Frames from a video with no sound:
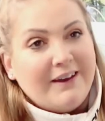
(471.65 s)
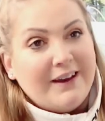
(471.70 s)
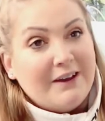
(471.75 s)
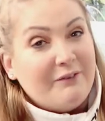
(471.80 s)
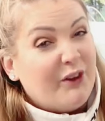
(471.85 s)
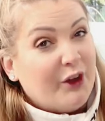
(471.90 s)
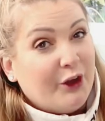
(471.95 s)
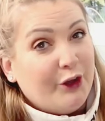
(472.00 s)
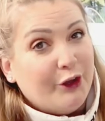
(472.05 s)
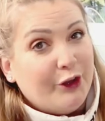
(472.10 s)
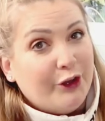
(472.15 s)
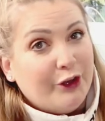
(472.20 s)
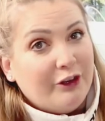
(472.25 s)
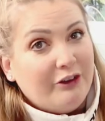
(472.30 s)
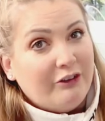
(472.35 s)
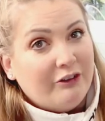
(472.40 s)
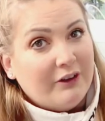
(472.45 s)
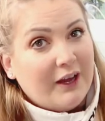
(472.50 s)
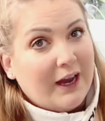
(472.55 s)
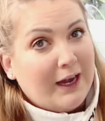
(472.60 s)
I never
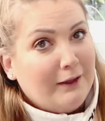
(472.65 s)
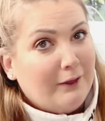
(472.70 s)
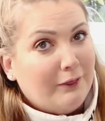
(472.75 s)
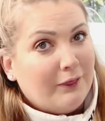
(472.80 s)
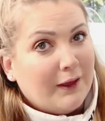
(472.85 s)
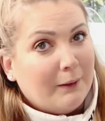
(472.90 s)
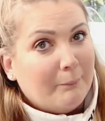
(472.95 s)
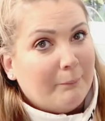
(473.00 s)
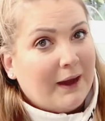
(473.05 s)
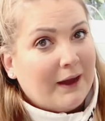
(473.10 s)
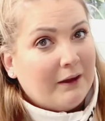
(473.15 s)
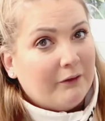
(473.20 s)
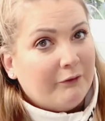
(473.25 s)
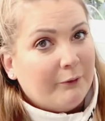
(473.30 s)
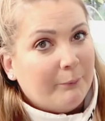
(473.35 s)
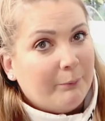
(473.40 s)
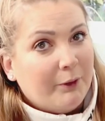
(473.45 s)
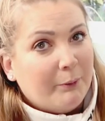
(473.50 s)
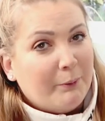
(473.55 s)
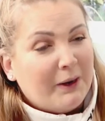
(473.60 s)
heard anything back
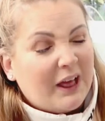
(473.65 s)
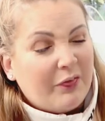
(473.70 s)
from them.